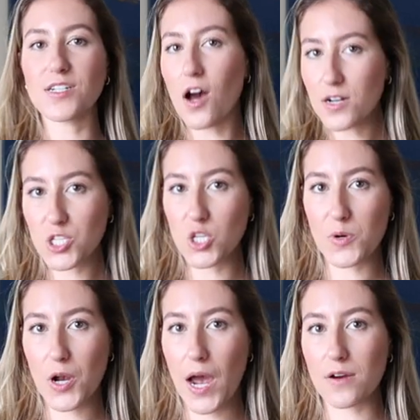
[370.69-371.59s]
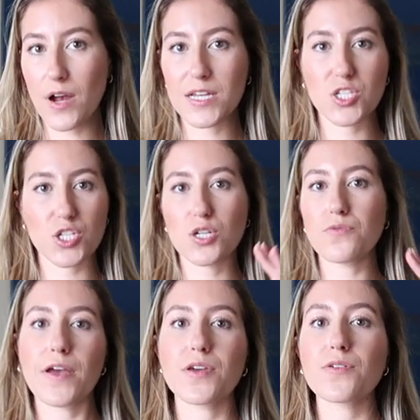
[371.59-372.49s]
not a super high rise, just a
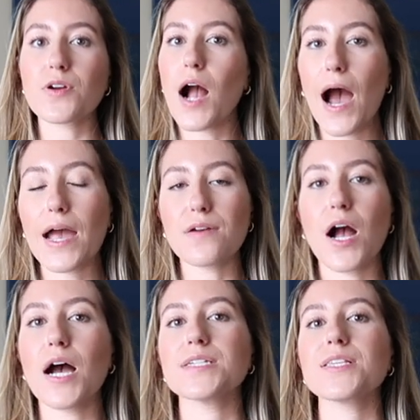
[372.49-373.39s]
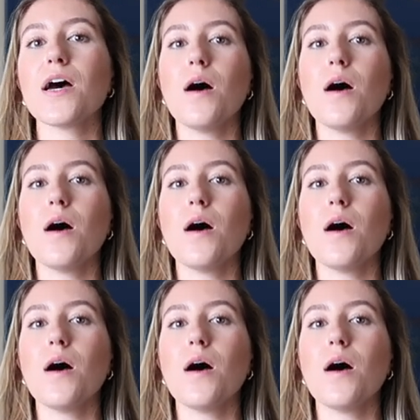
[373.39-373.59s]
regular high rise,